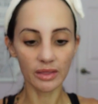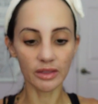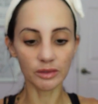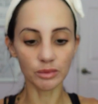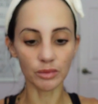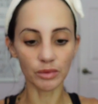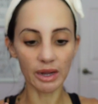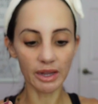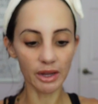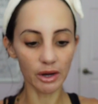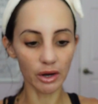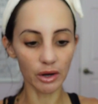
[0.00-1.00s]
this one right
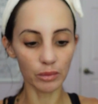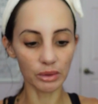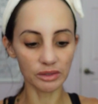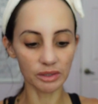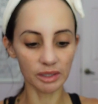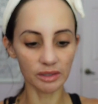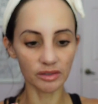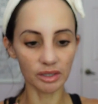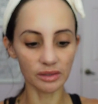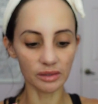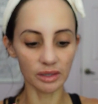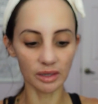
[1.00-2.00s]
here, which is
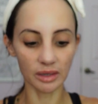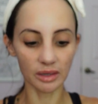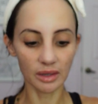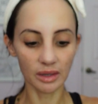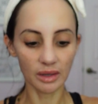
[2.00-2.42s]
just the,